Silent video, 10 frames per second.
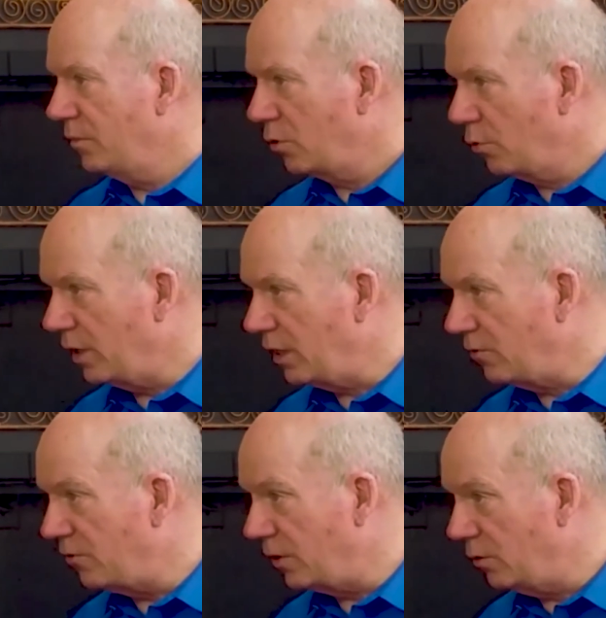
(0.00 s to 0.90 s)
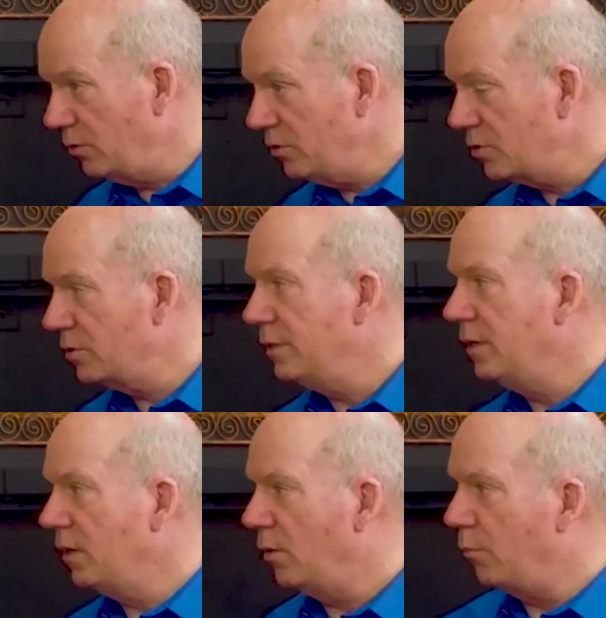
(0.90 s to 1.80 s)
create fields,
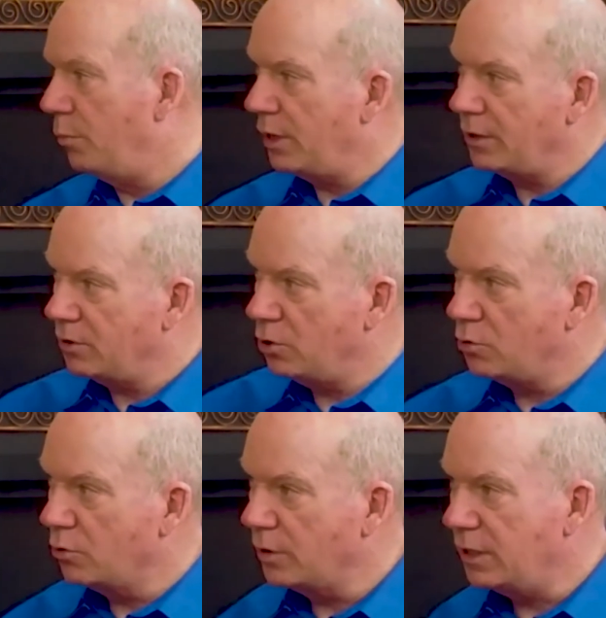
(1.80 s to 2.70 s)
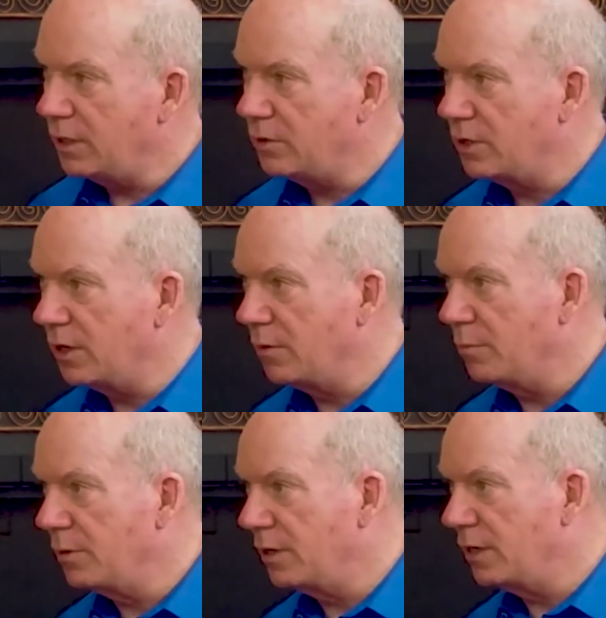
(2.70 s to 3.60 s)
but you create
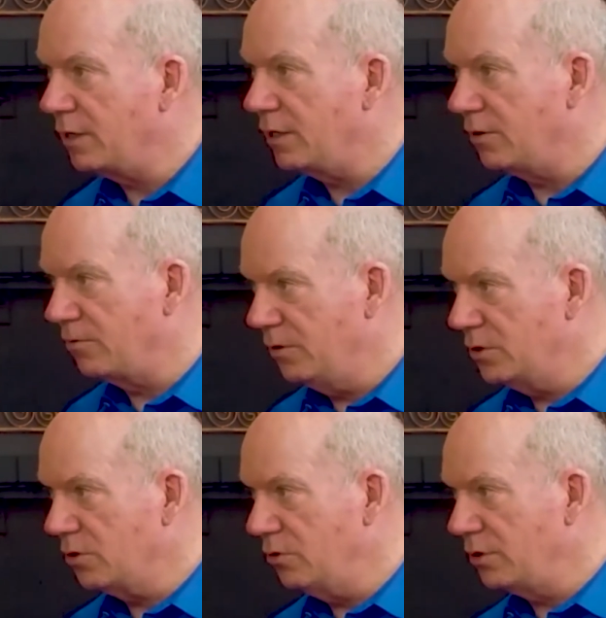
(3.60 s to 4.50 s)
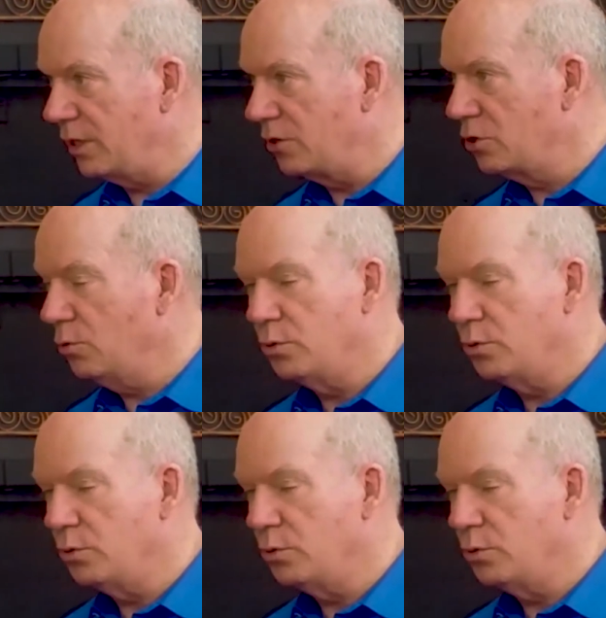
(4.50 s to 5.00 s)
them in a physical nature,